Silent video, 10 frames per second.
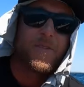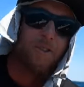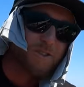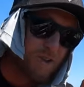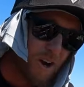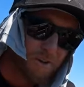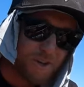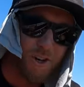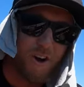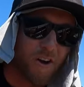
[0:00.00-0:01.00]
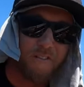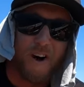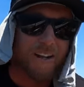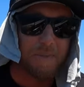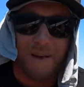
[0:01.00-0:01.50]
I'll scroll through, I'll
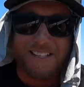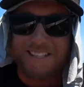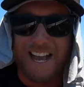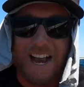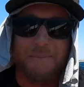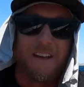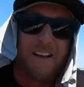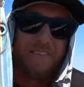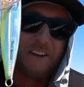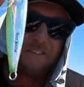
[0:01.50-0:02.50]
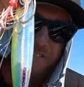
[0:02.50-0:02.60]
find the best name that